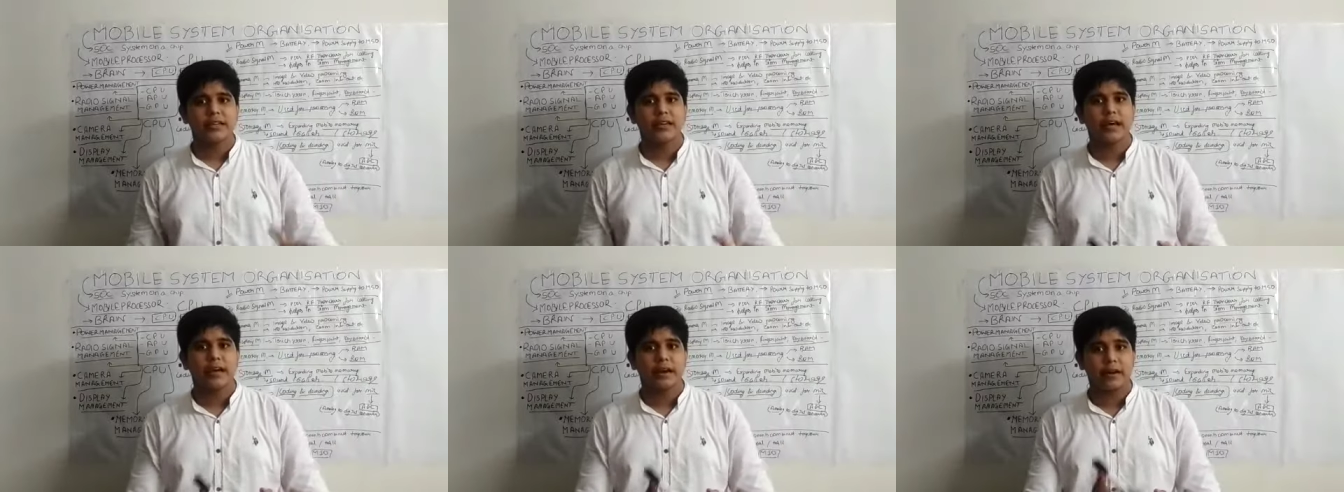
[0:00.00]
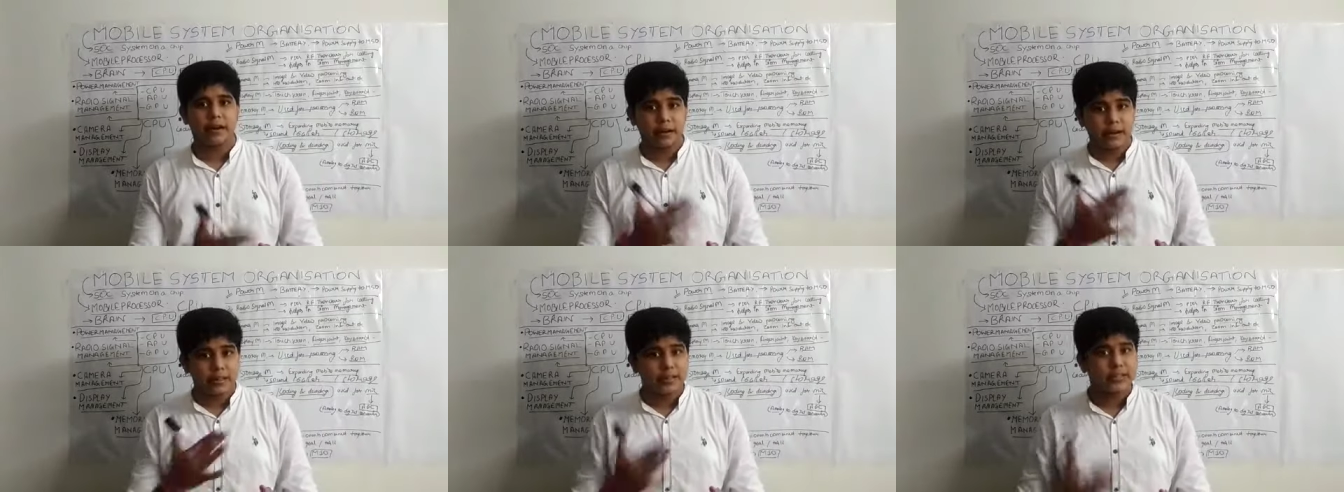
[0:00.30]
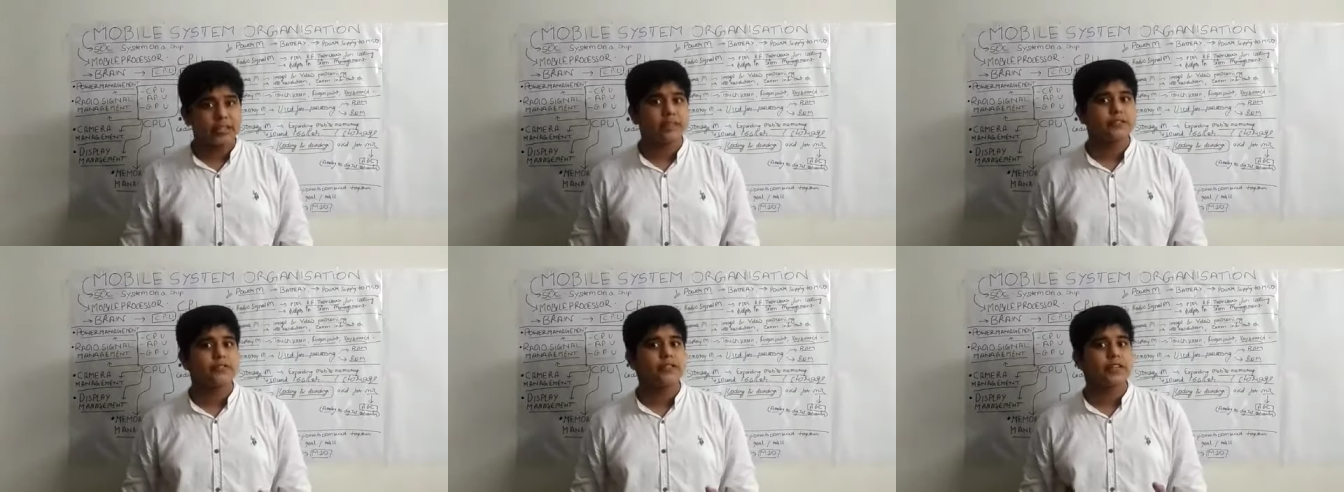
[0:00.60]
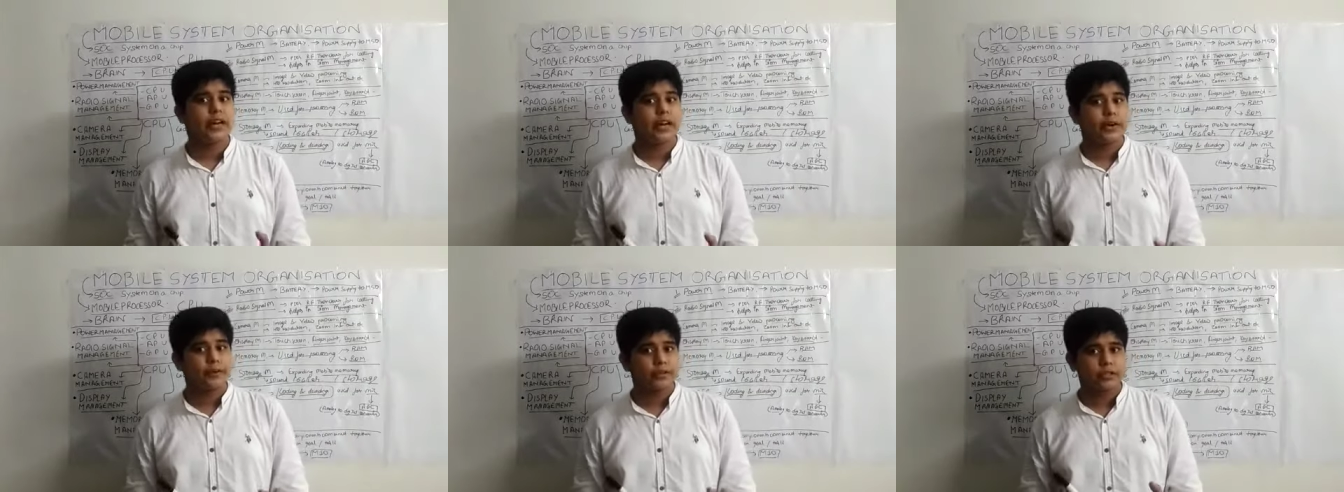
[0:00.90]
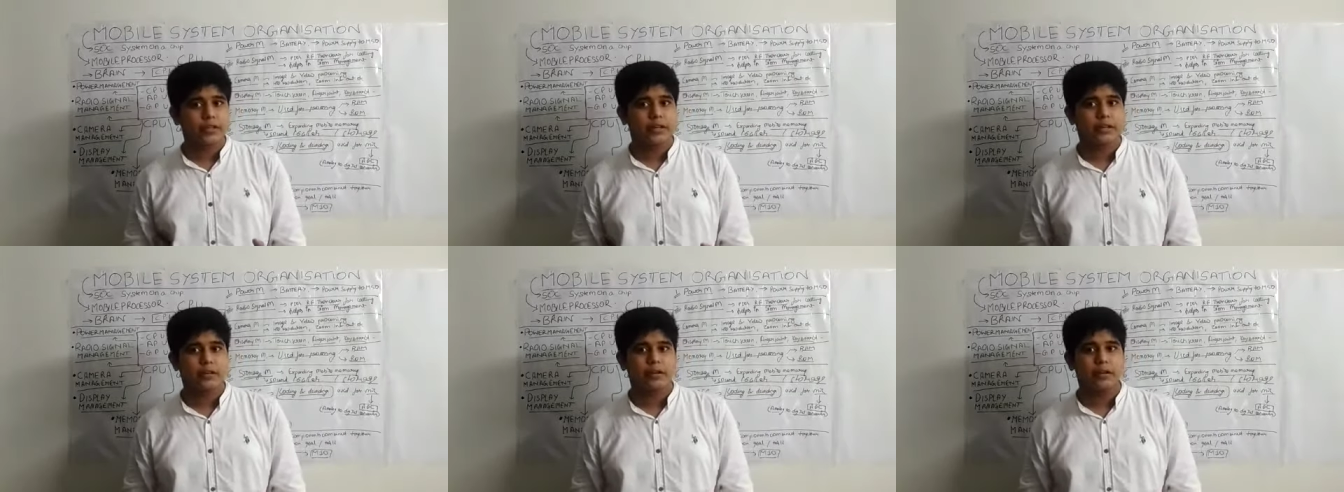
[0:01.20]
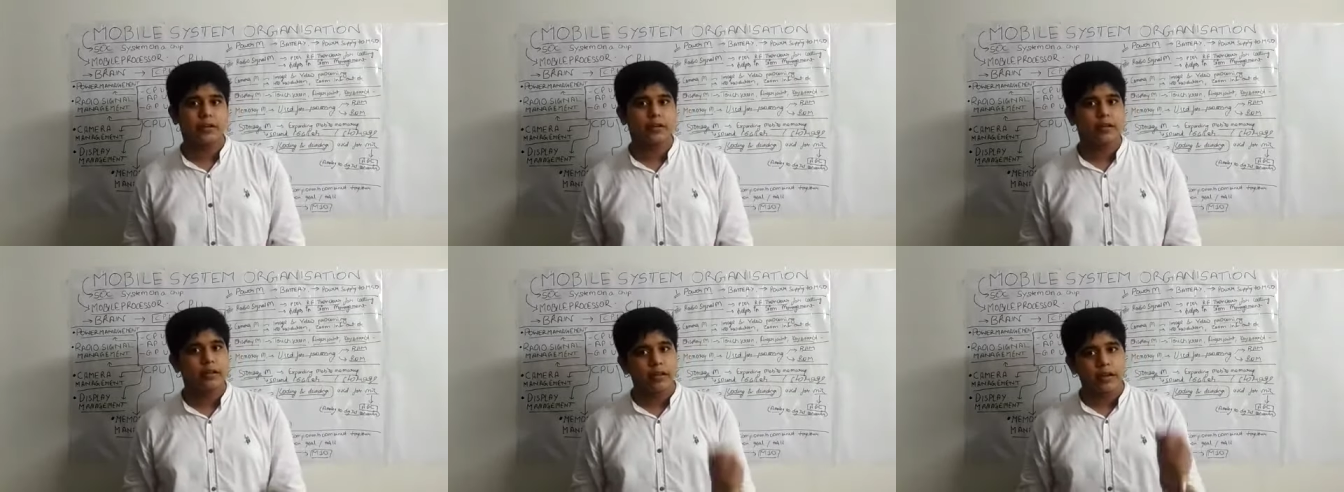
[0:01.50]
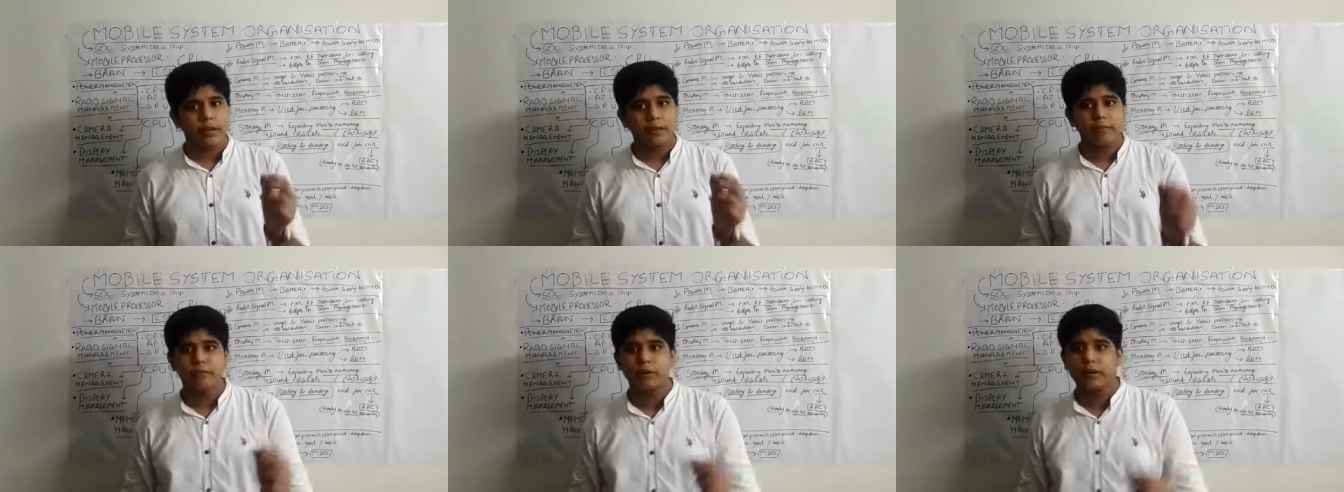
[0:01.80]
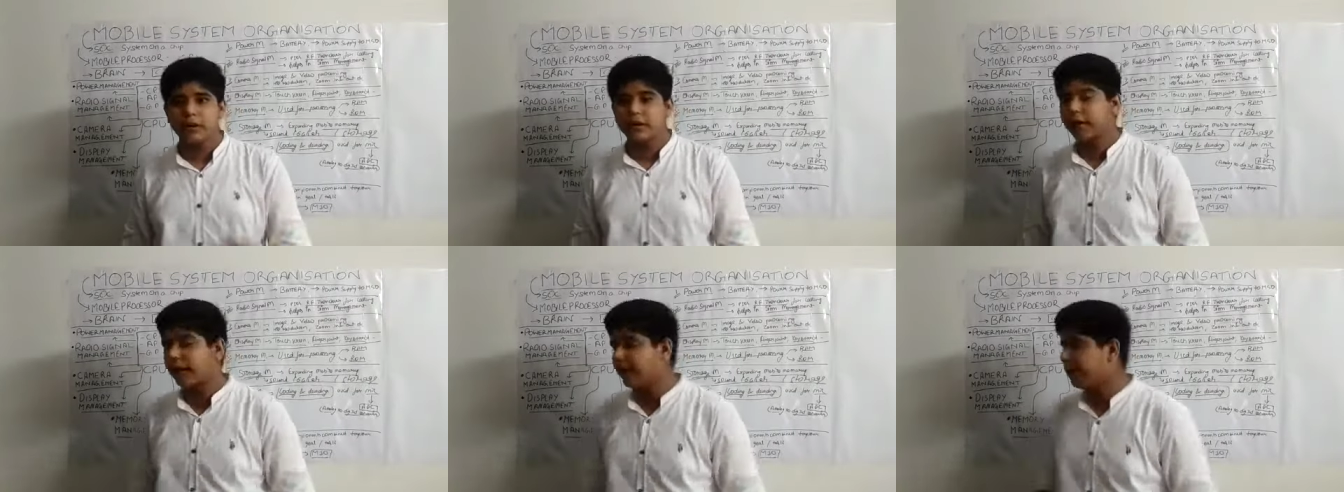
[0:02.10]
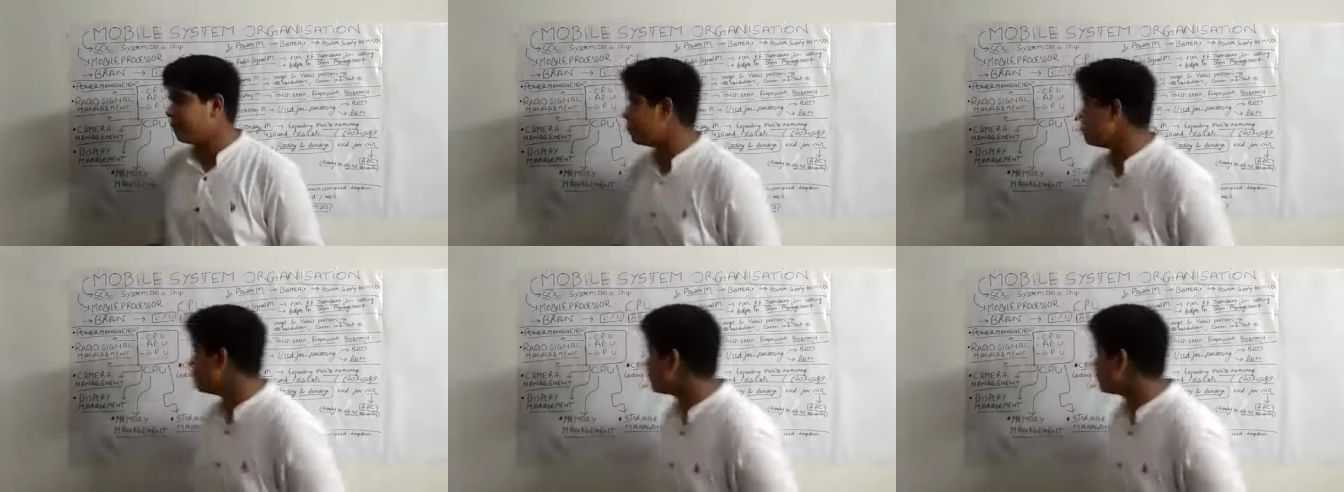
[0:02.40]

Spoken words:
and receives the radio signal in one time.